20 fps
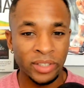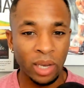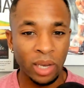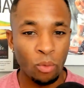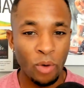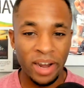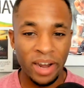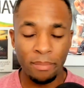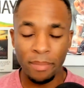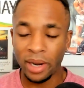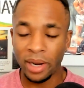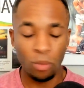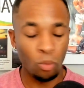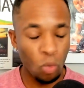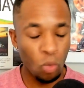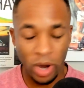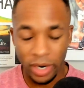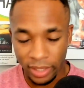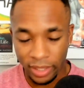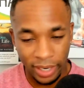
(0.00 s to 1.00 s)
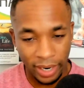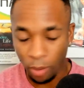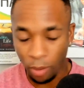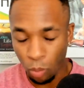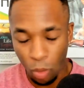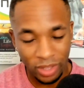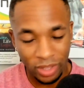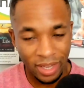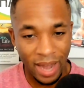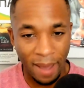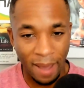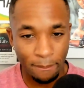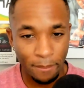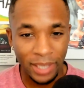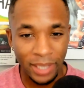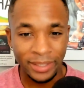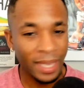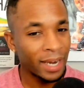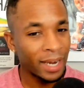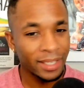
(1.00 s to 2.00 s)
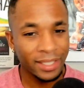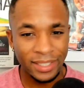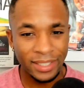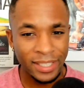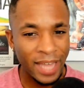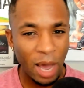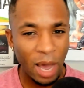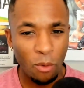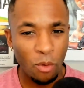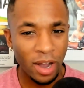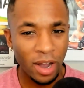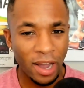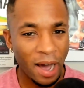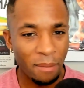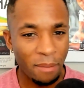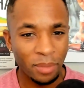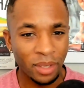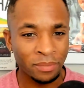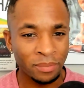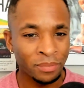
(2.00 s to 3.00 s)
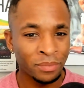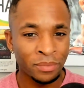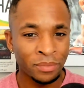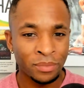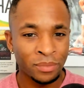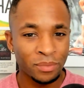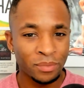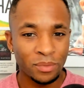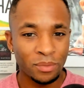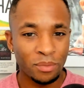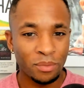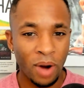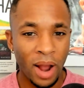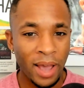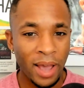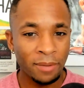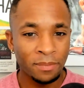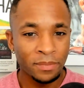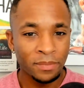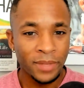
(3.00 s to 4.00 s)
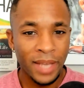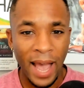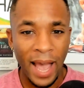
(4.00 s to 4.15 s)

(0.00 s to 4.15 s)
was like, wait a minute, what did I miss? I didn't see that one coming, right?